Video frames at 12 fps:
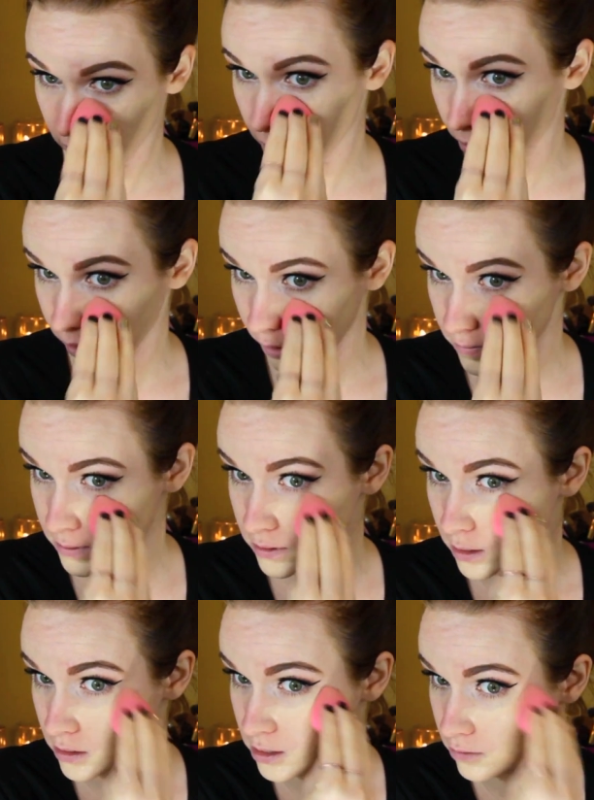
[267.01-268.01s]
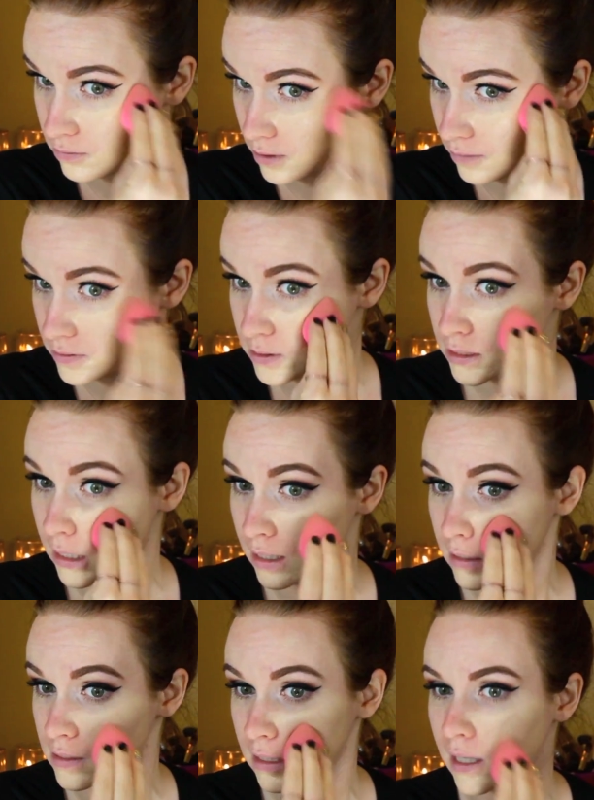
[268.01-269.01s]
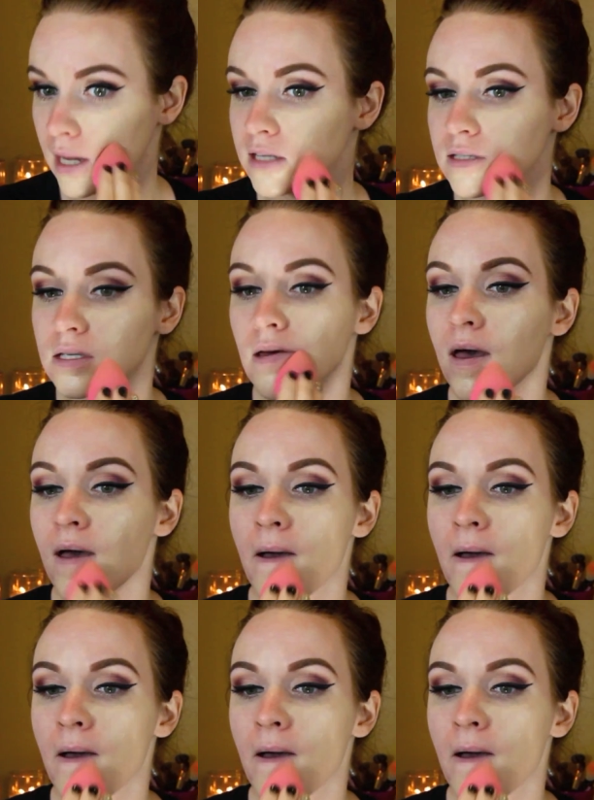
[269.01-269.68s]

I already have sensitive enough skin as it gets.